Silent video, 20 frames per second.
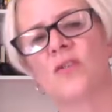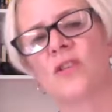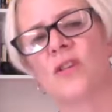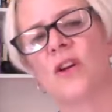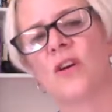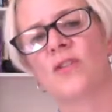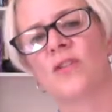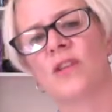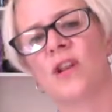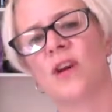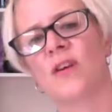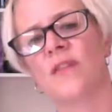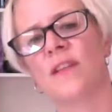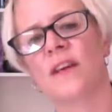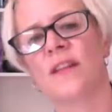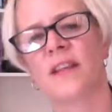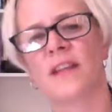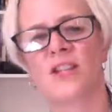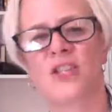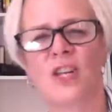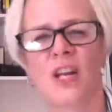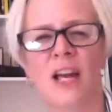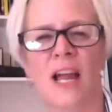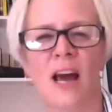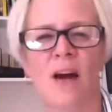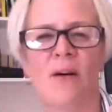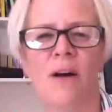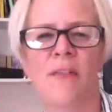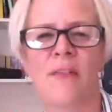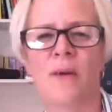they chill
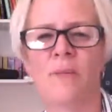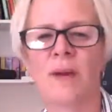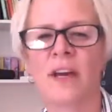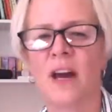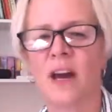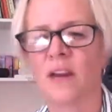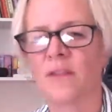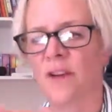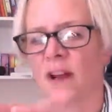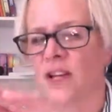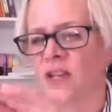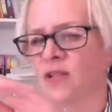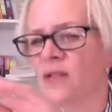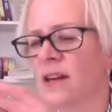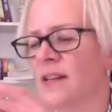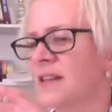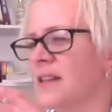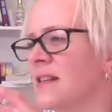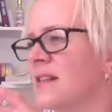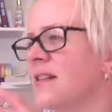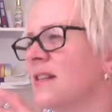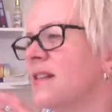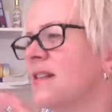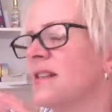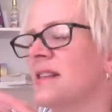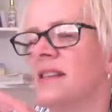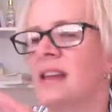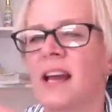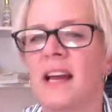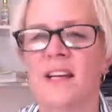out, and then we kind of like transit
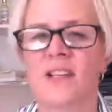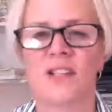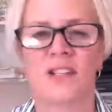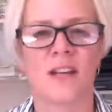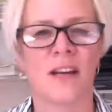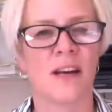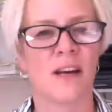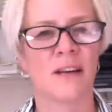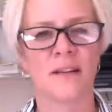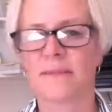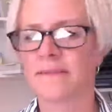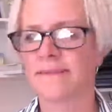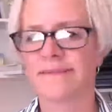into the next year.